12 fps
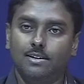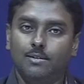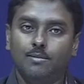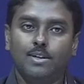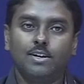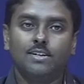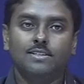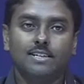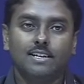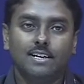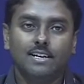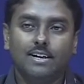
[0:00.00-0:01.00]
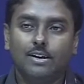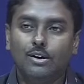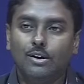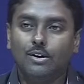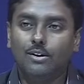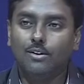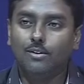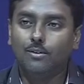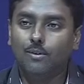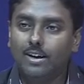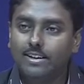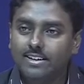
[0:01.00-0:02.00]
because
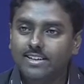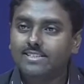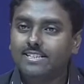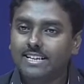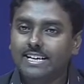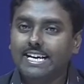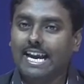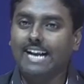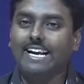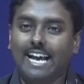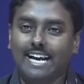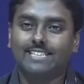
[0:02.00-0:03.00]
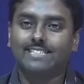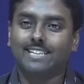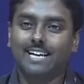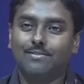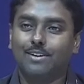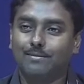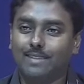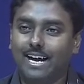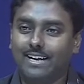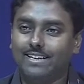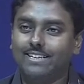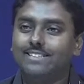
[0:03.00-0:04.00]
what does he get extra from
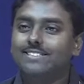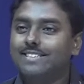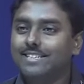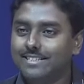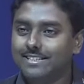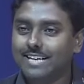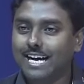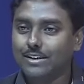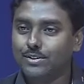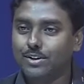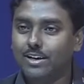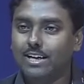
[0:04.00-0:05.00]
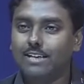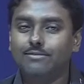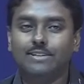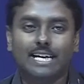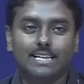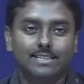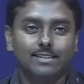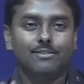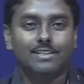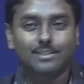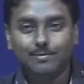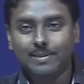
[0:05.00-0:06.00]
that? It is just a sinusoidal. If he gets the
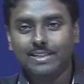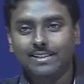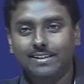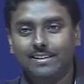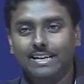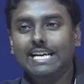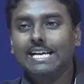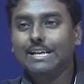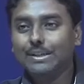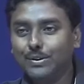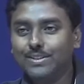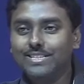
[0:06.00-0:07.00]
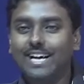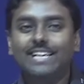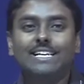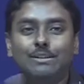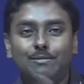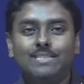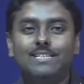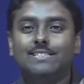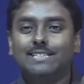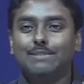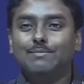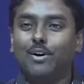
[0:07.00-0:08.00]
first period, he knows that it will be
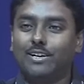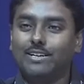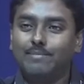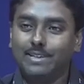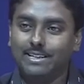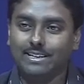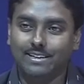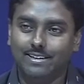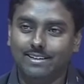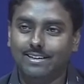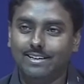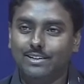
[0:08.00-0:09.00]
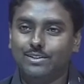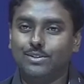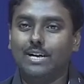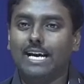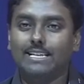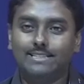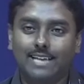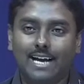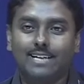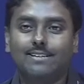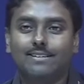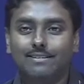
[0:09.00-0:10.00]
just keep on repeating. So,
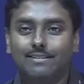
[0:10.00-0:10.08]
exact